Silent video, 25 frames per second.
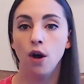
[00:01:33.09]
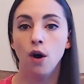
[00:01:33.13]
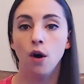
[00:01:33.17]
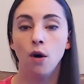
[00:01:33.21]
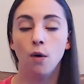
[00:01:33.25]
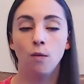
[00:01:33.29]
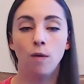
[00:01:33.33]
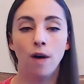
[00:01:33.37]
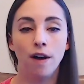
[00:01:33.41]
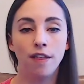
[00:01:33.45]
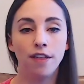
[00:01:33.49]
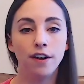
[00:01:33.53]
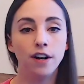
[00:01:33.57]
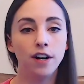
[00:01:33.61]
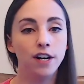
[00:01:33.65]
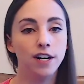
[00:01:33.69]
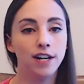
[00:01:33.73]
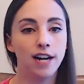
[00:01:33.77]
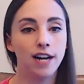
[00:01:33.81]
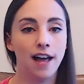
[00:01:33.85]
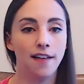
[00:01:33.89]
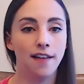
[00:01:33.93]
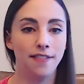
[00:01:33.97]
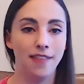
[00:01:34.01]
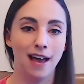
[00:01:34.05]
whether or
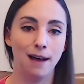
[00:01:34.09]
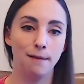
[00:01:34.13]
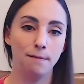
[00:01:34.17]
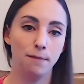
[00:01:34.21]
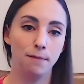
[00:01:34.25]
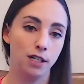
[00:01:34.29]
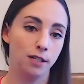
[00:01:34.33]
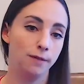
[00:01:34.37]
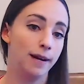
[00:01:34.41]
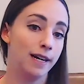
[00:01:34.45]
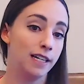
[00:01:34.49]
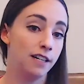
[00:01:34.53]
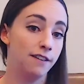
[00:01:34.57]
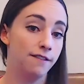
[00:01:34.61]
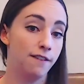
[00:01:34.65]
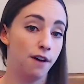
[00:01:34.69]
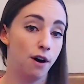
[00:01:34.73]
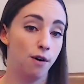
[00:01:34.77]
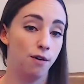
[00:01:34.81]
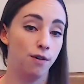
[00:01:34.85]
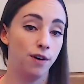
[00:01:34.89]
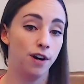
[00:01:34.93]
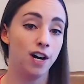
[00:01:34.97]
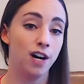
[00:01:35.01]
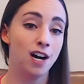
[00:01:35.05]
not that prospective
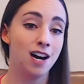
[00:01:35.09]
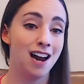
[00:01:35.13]
owner